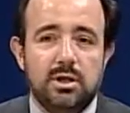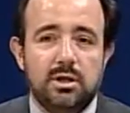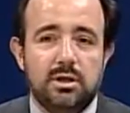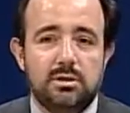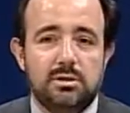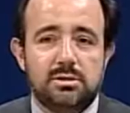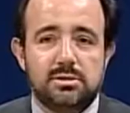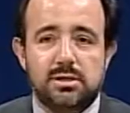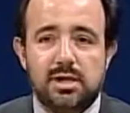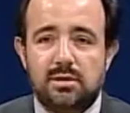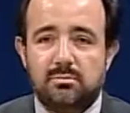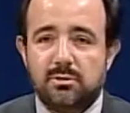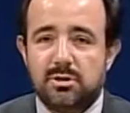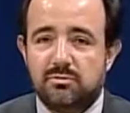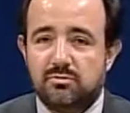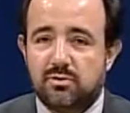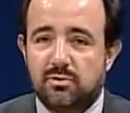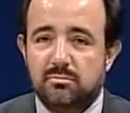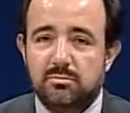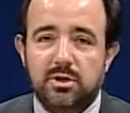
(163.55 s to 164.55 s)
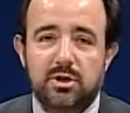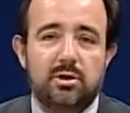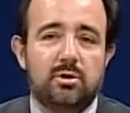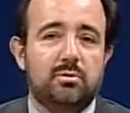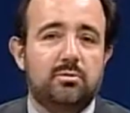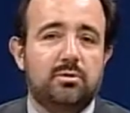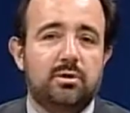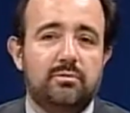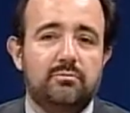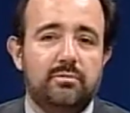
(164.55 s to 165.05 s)
any statements from,
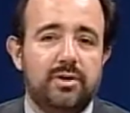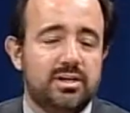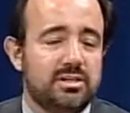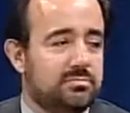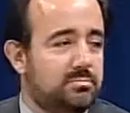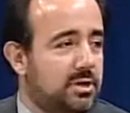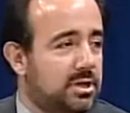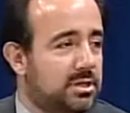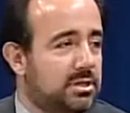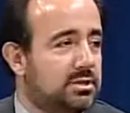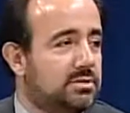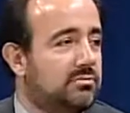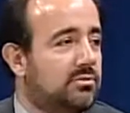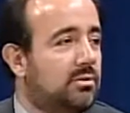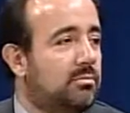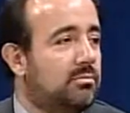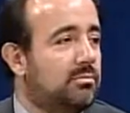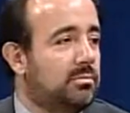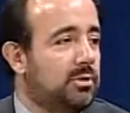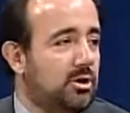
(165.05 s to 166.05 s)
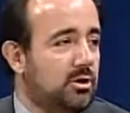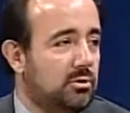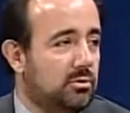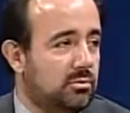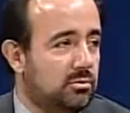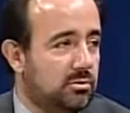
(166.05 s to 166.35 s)
investments, from,